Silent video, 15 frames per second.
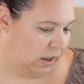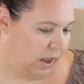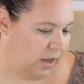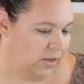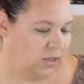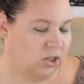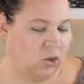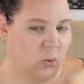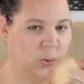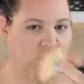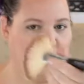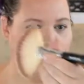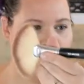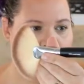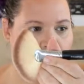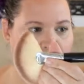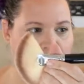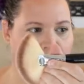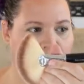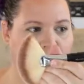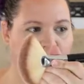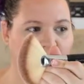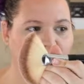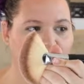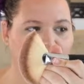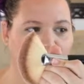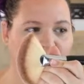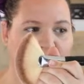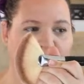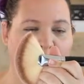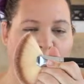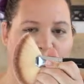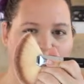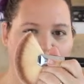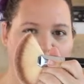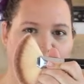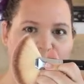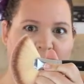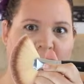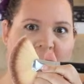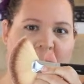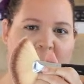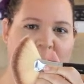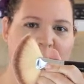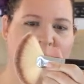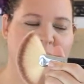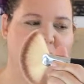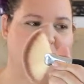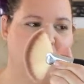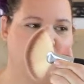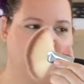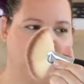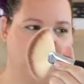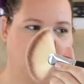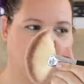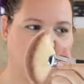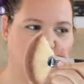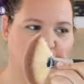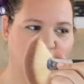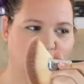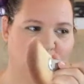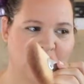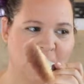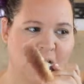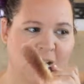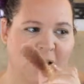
S23. Look at, bam, that's a big old brush.